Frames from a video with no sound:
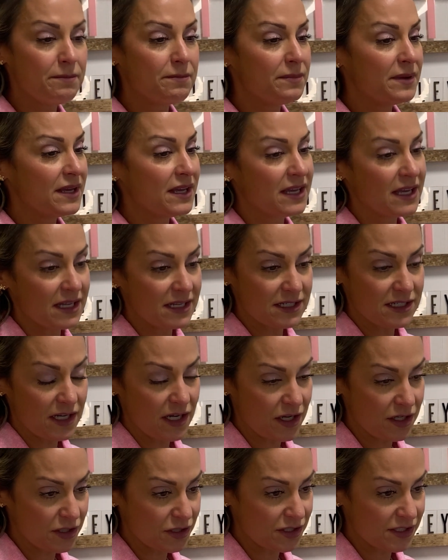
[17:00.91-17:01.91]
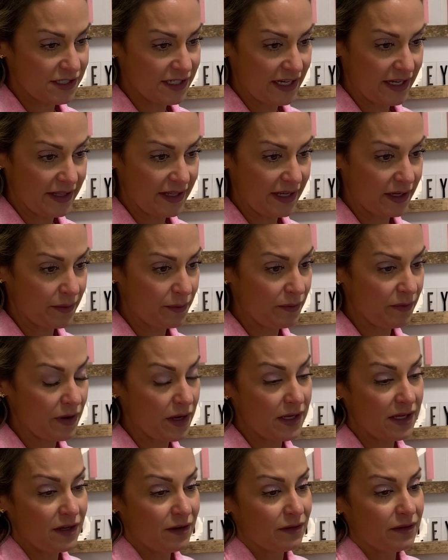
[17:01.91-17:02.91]
begin to understand a
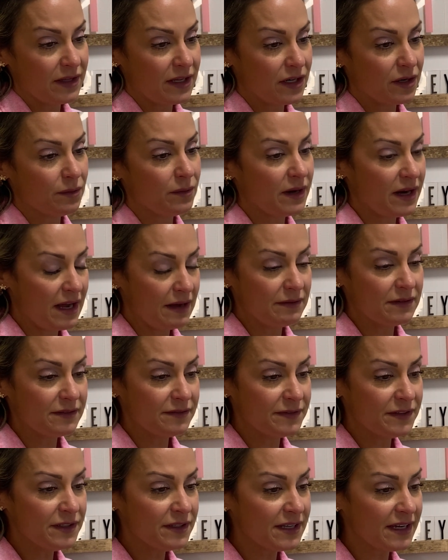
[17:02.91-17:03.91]
year later what I would feel